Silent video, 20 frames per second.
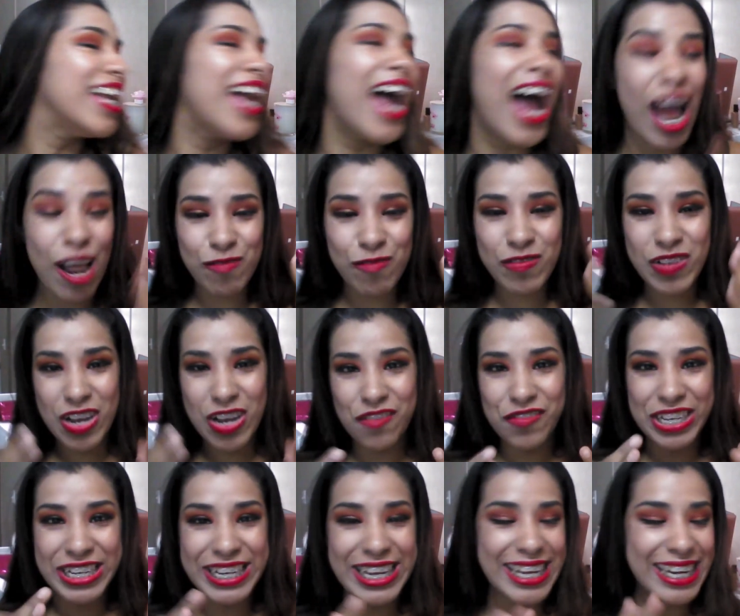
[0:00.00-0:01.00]
I'm
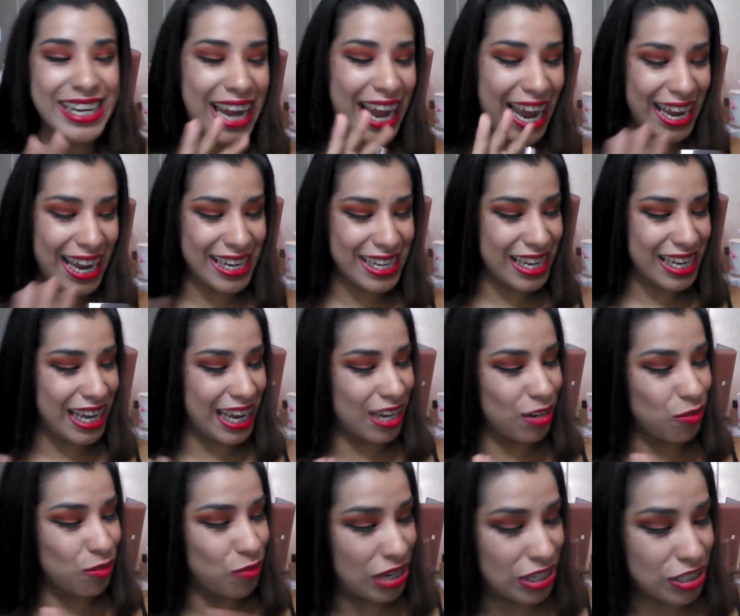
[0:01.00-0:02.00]
loving it. I
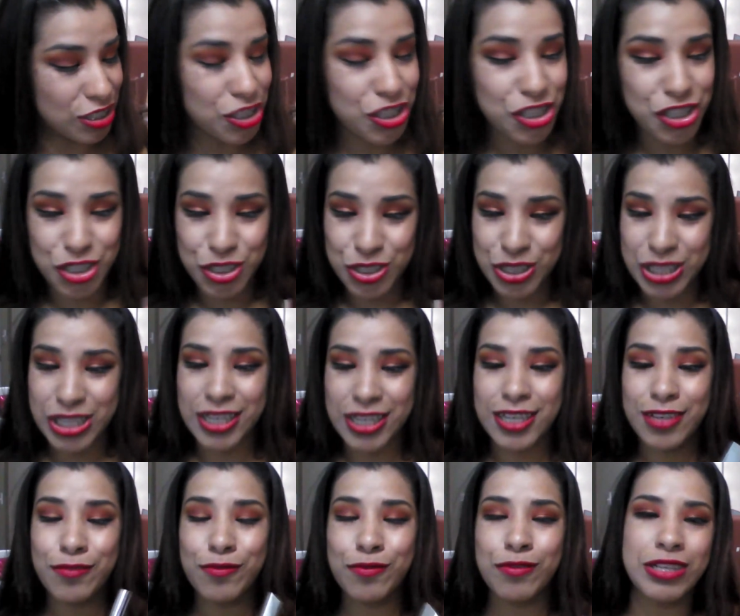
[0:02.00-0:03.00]
can't wait to use
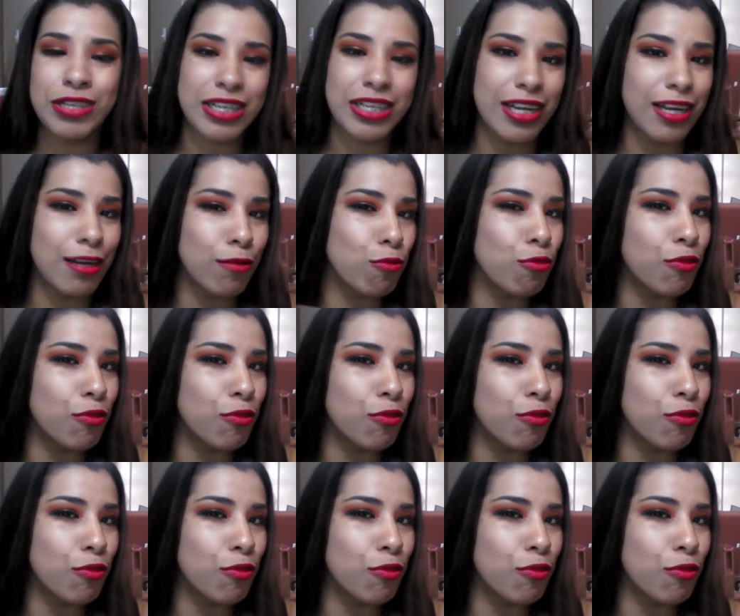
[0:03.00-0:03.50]
it with a